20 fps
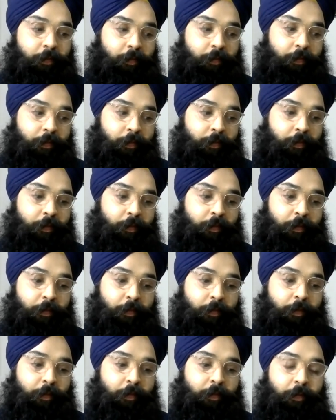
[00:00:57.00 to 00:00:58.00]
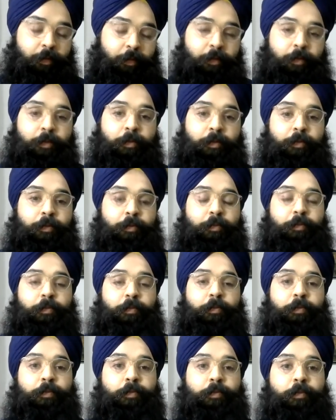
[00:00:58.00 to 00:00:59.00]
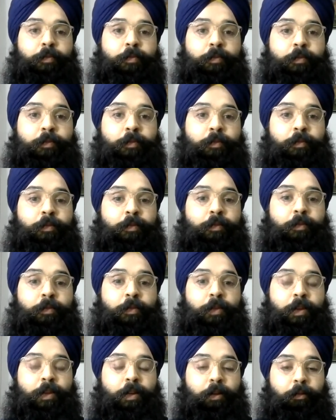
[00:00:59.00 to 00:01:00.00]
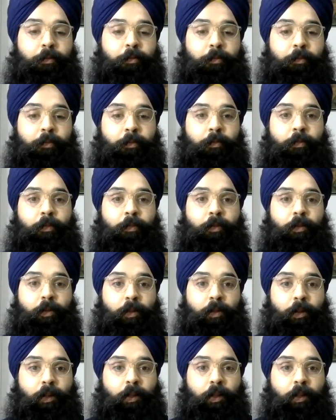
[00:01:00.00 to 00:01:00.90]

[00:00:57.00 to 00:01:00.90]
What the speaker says: (not speaking)